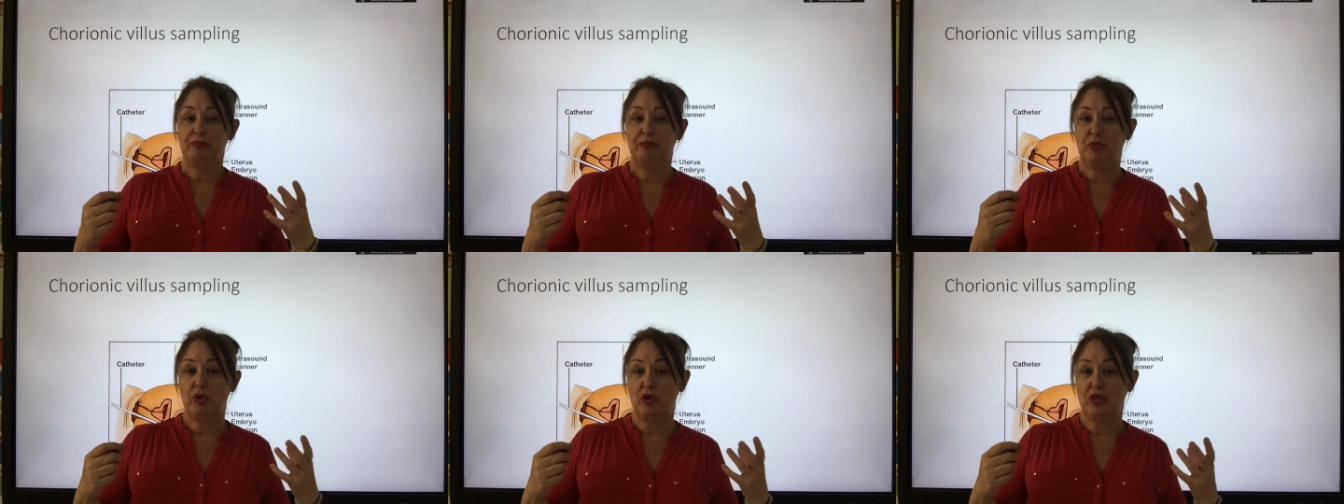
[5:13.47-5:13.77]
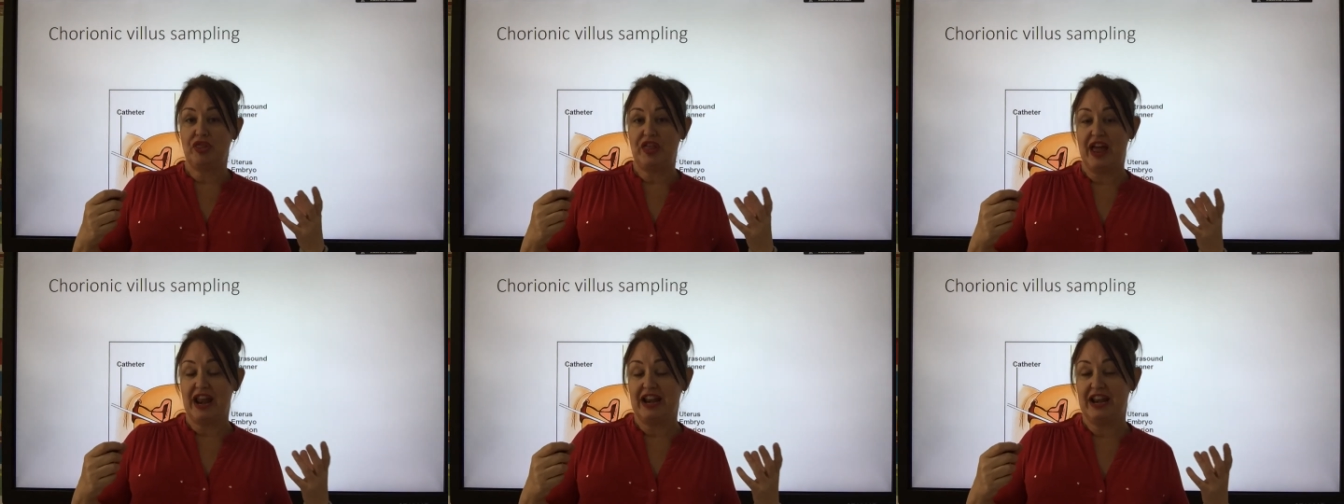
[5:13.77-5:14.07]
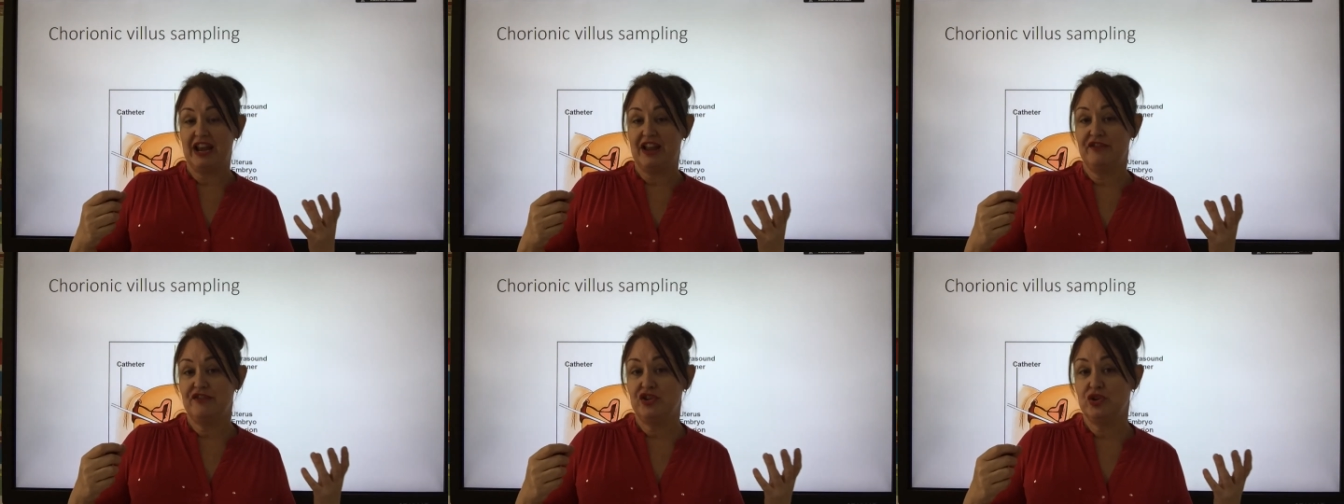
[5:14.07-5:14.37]
But then
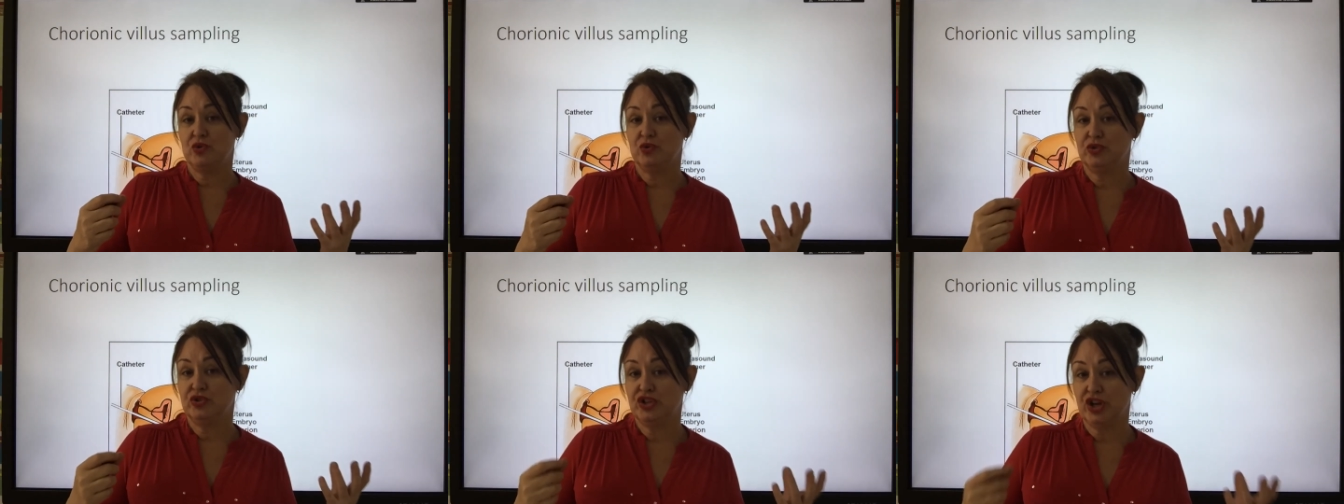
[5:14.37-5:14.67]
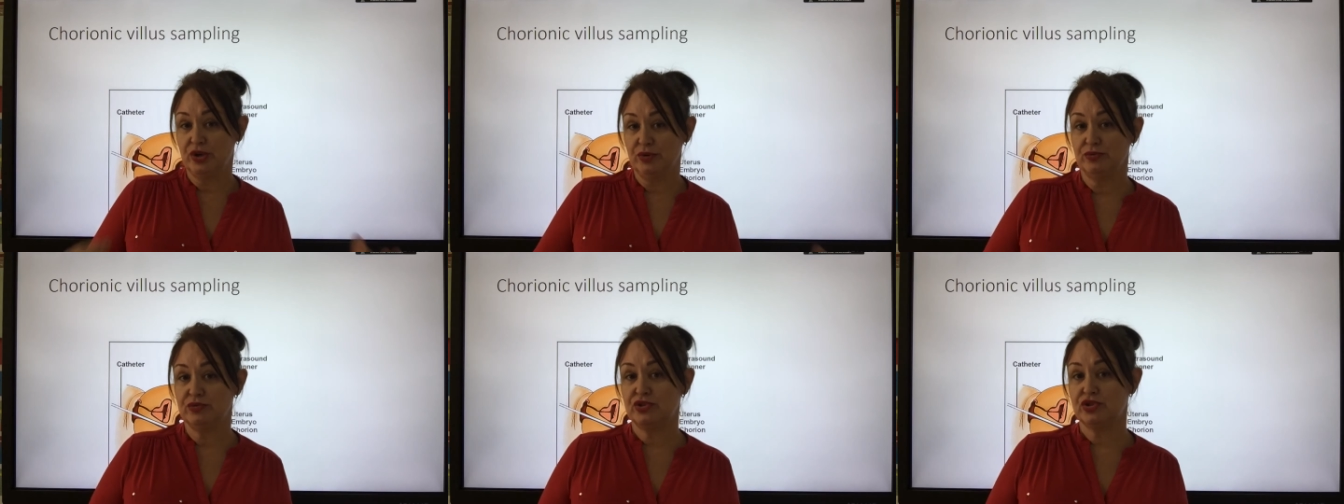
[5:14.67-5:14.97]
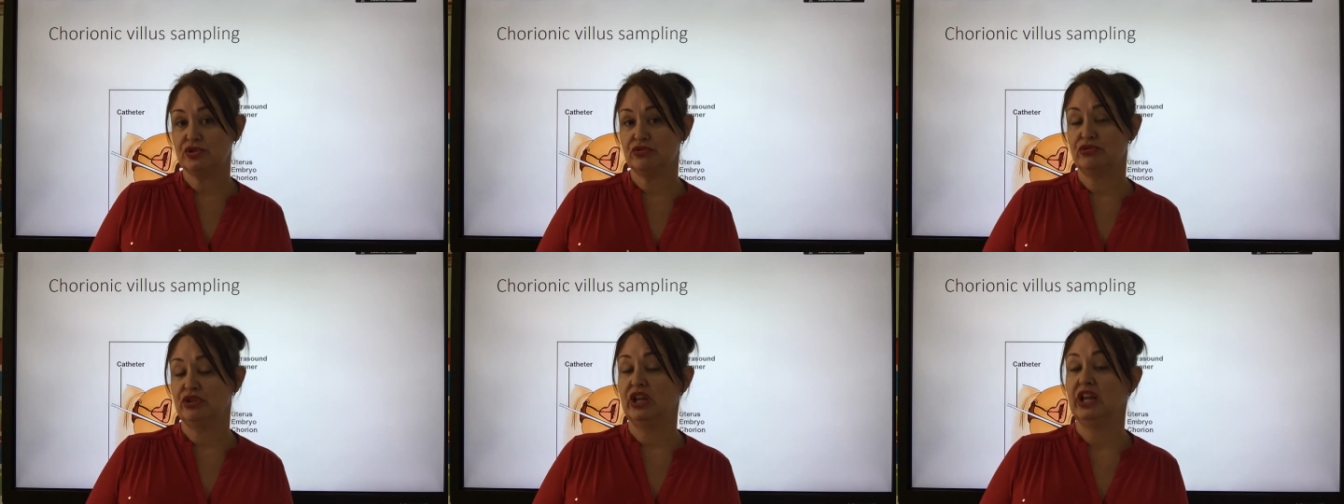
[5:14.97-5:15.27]
if you don't
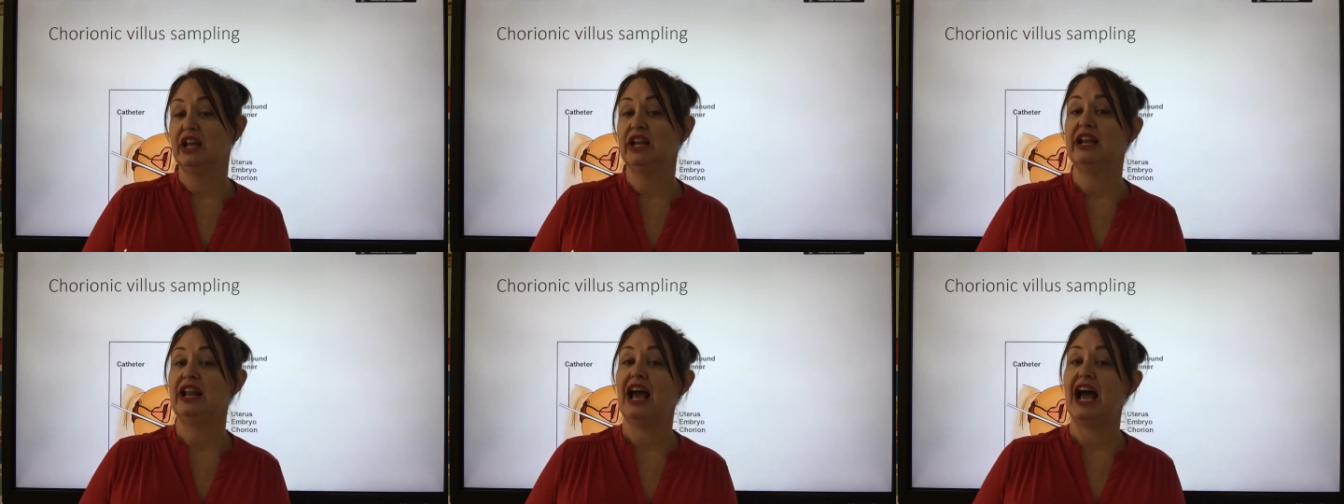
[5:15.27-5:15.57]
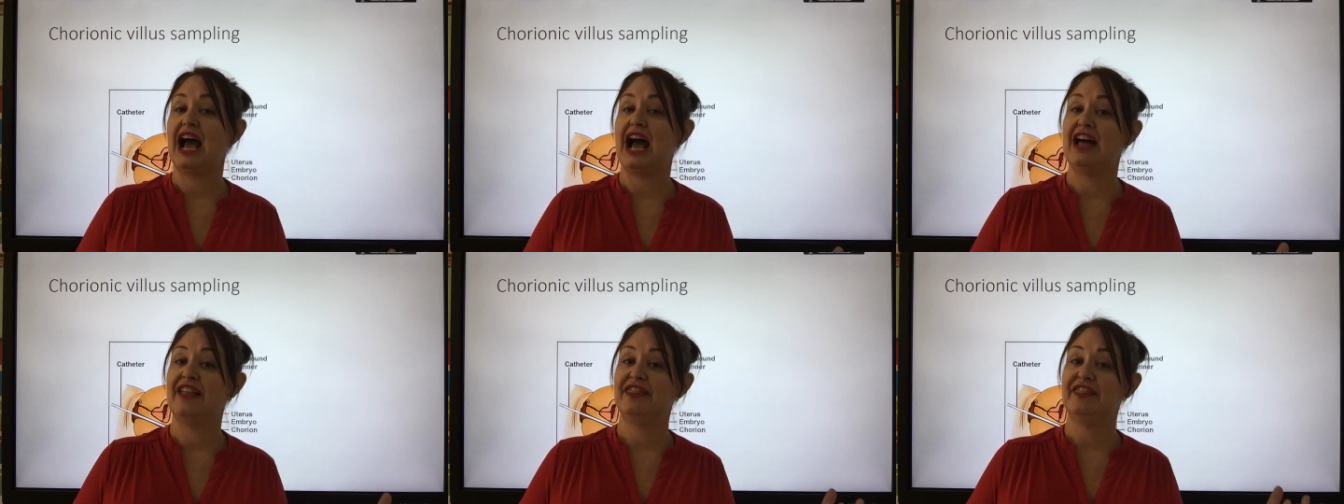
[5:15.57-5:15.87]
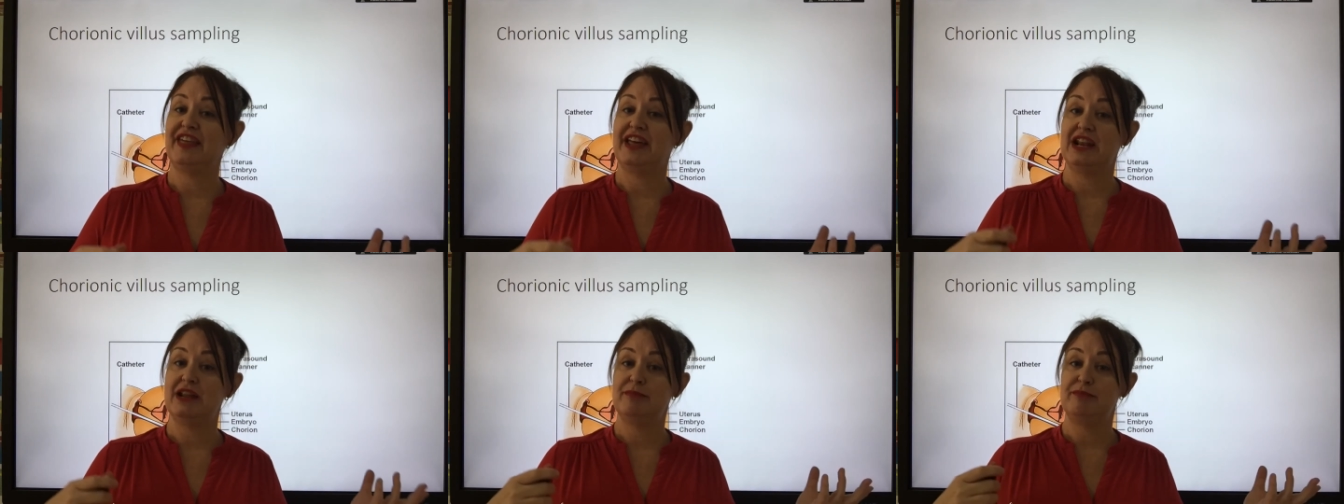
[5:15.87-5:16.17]
screen
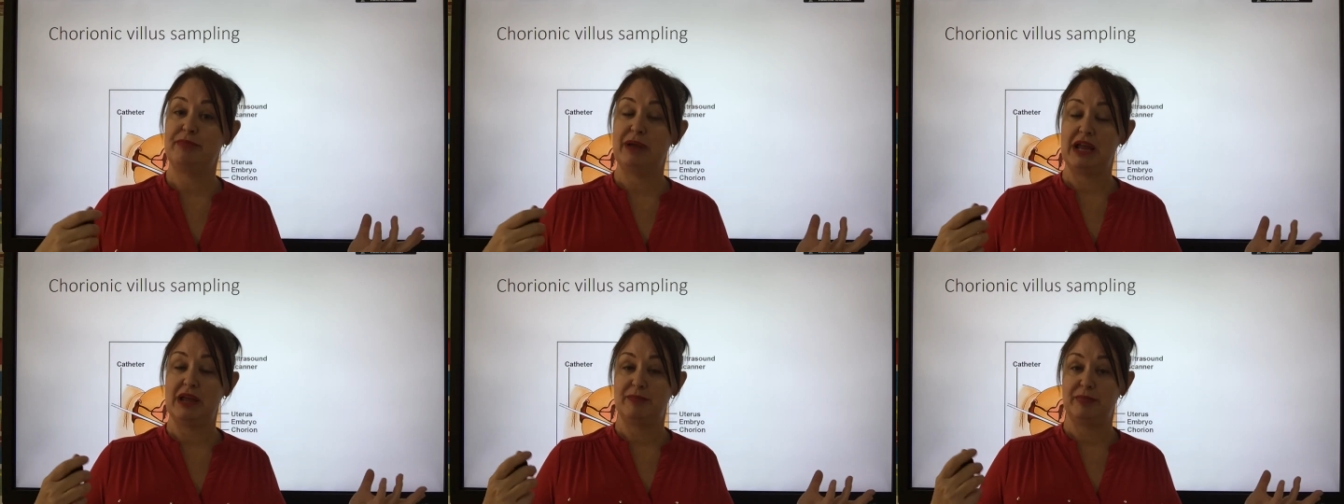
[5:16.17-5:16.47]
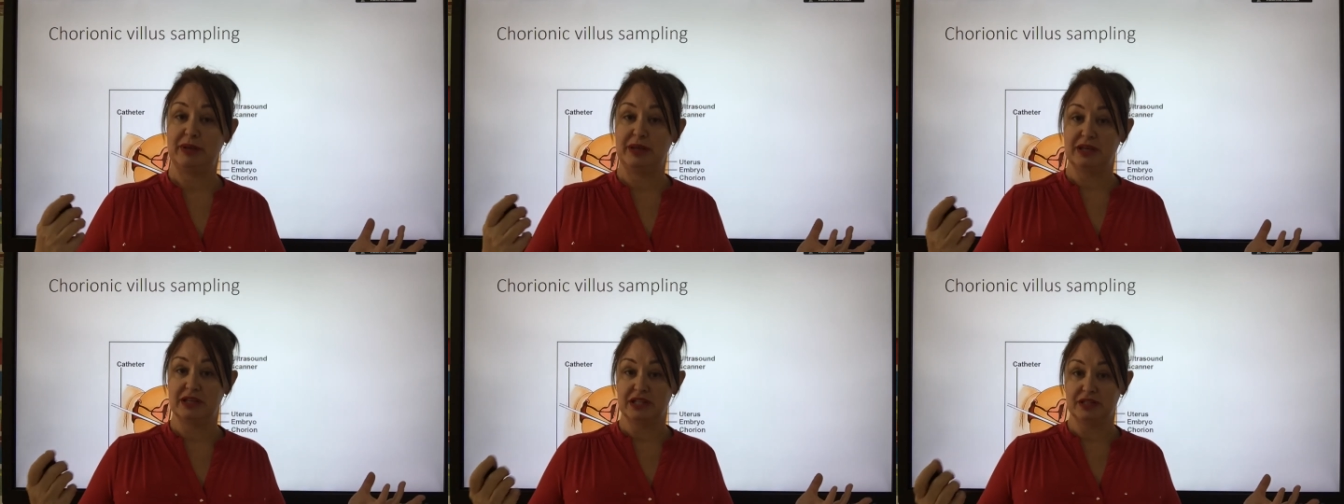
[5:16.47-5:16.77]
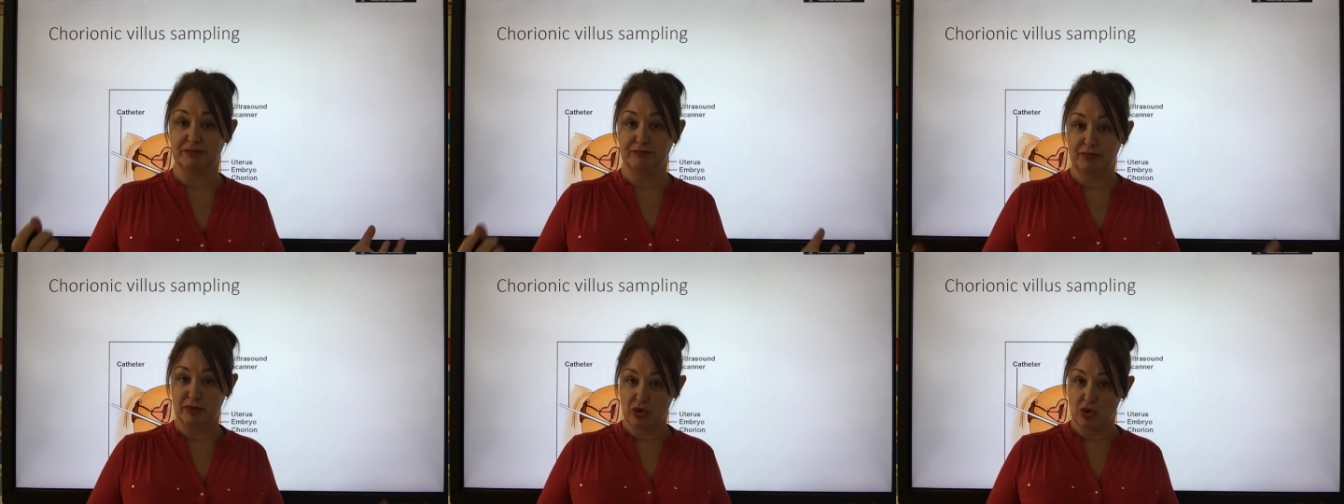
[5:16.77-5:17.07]
and then a baby
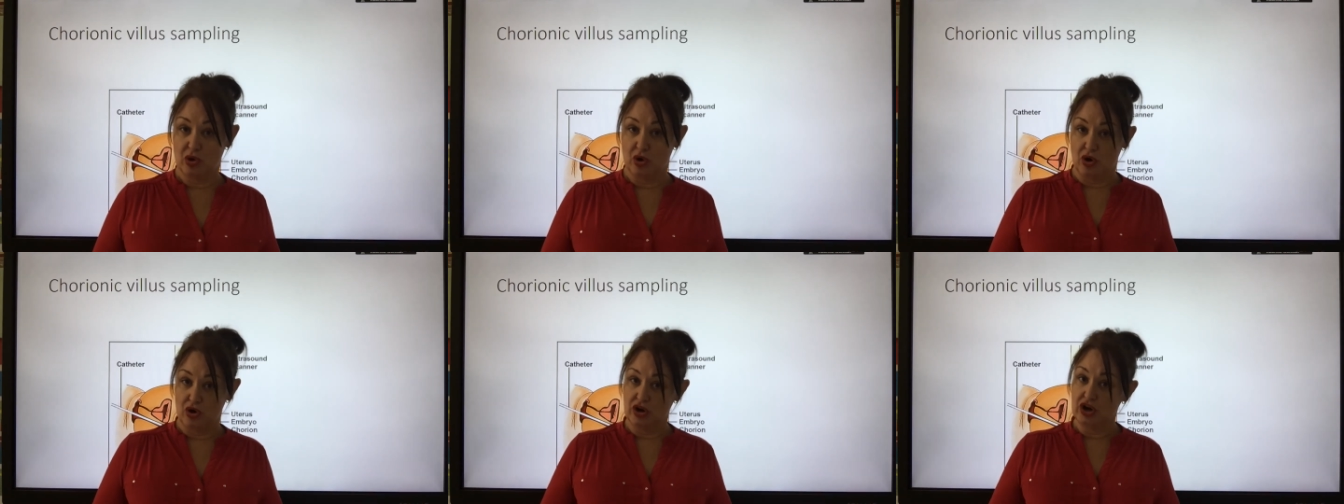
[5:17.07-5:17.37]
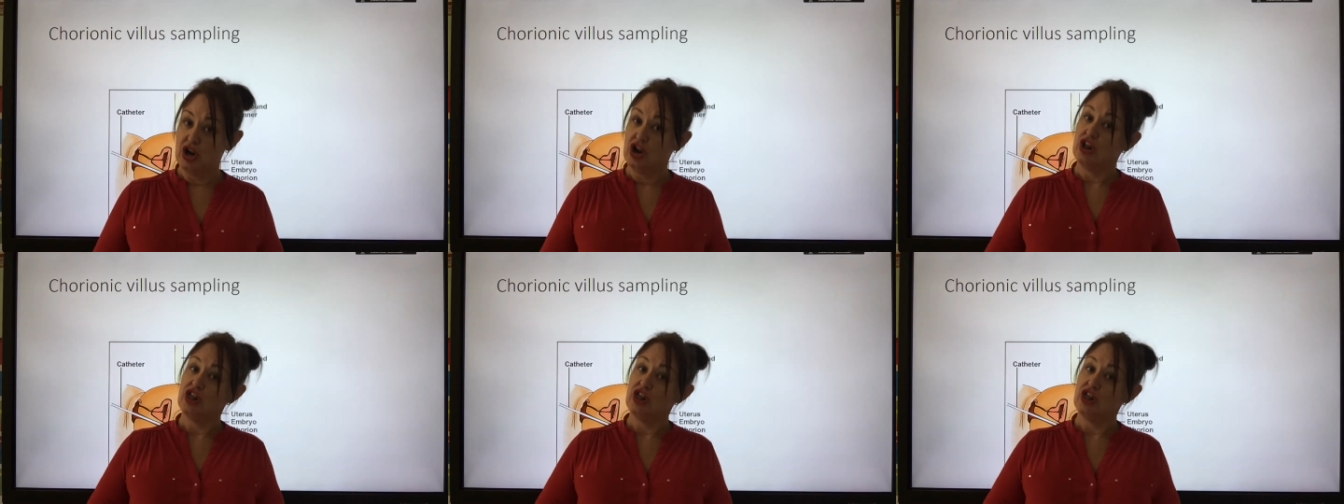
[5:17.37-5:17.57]
is born,